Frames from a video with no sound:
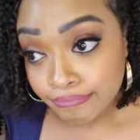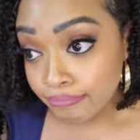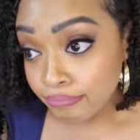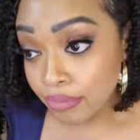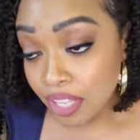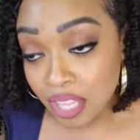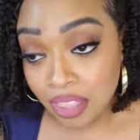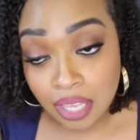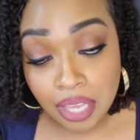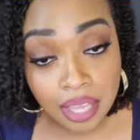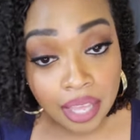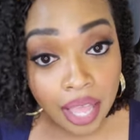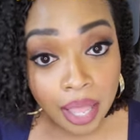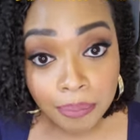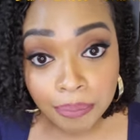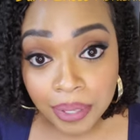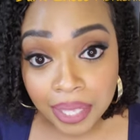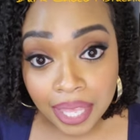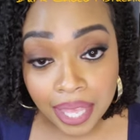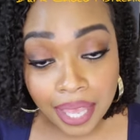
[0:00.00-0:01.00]
Nothing
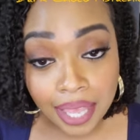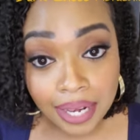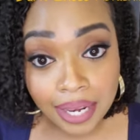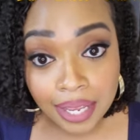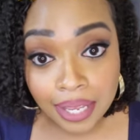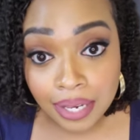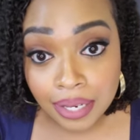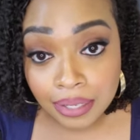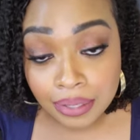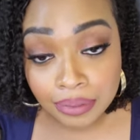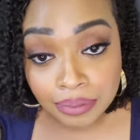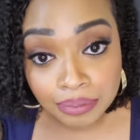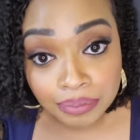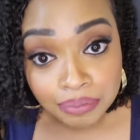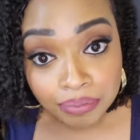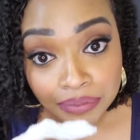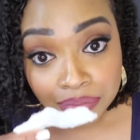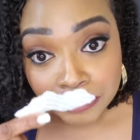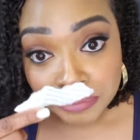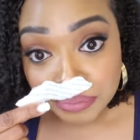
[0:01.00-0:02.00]
complicated.
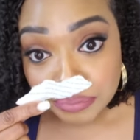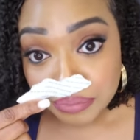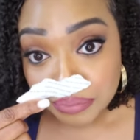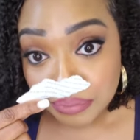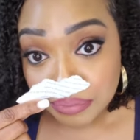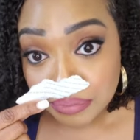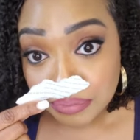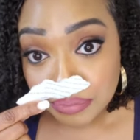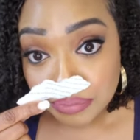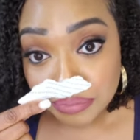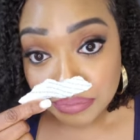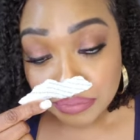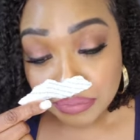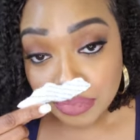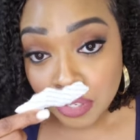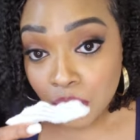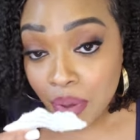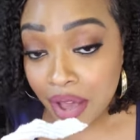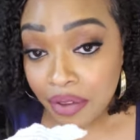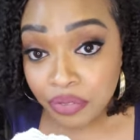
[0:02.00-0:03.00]

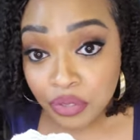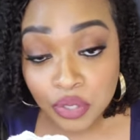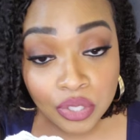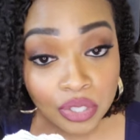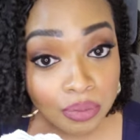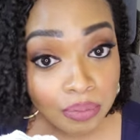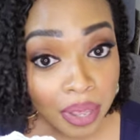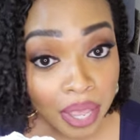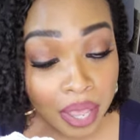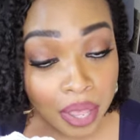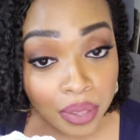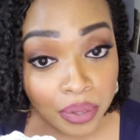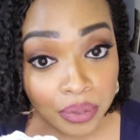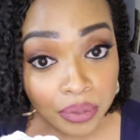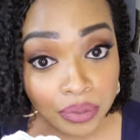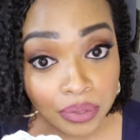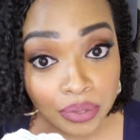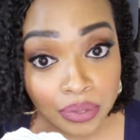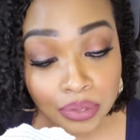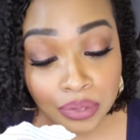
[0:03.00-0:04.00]
No after
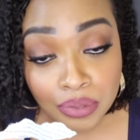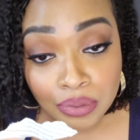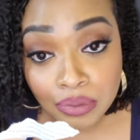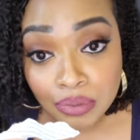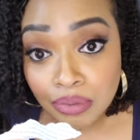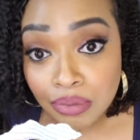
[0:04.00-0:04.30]
smells.